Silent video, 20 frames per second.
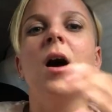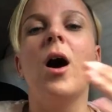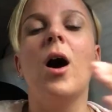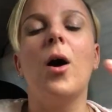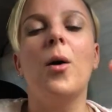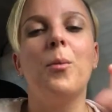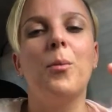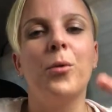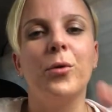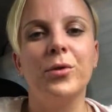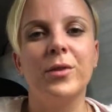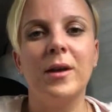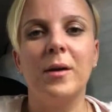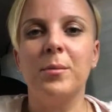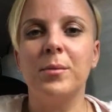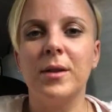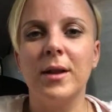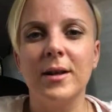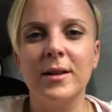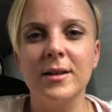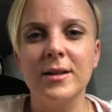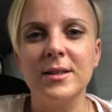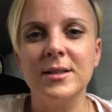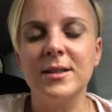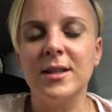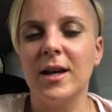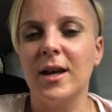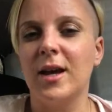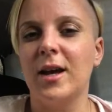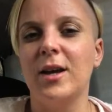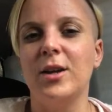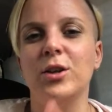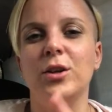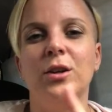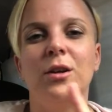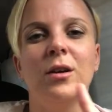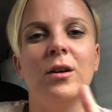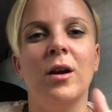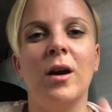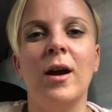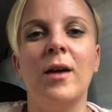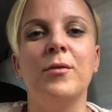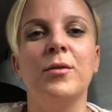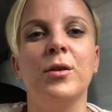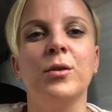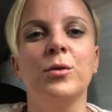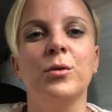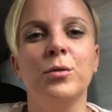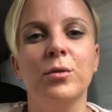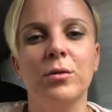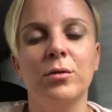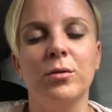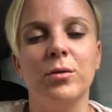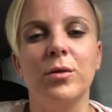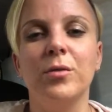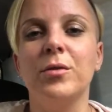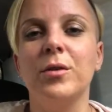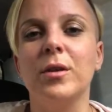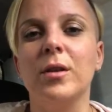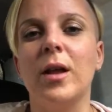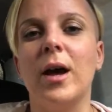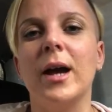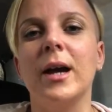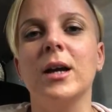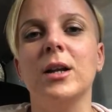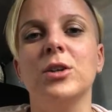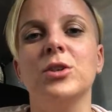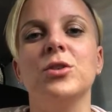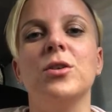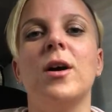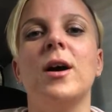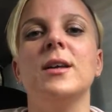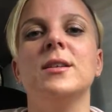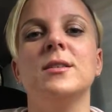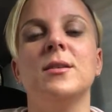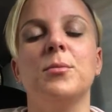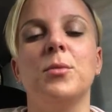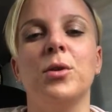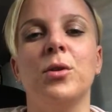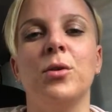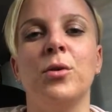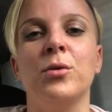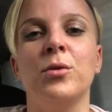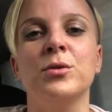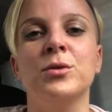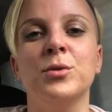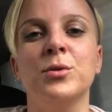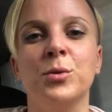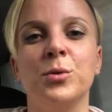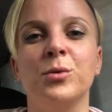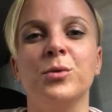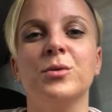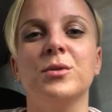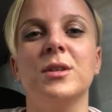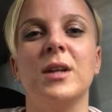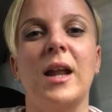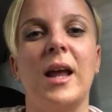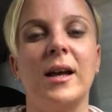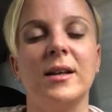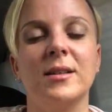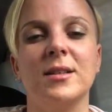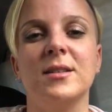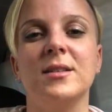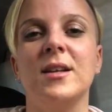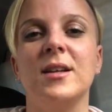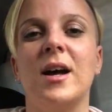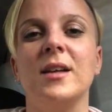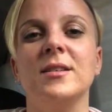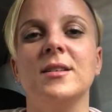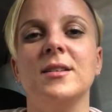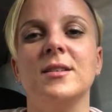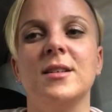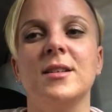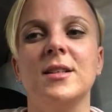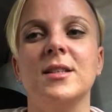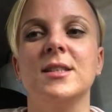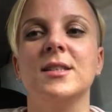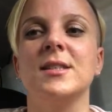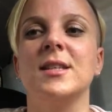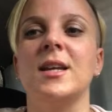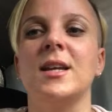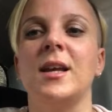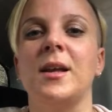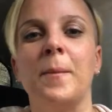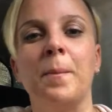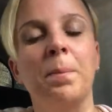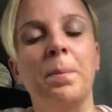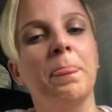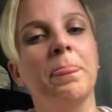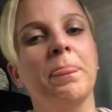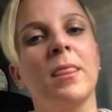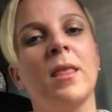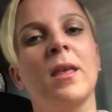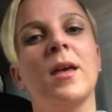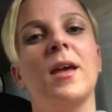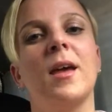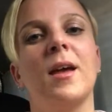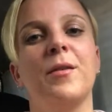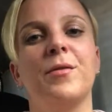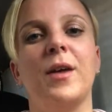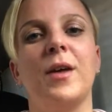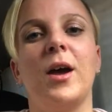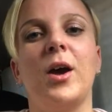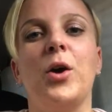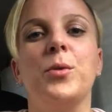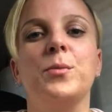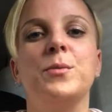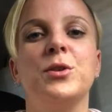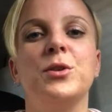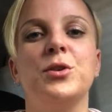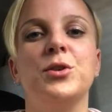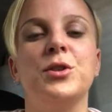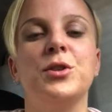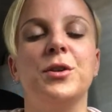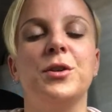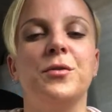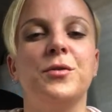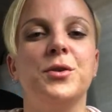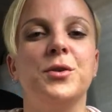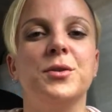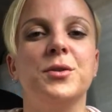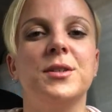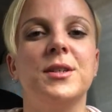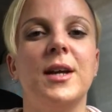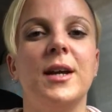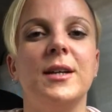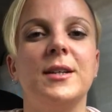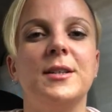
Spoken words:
I'll put that playlist there and you can have a look through if you like and try some of those tools and exercises and see if that helps you shift your state.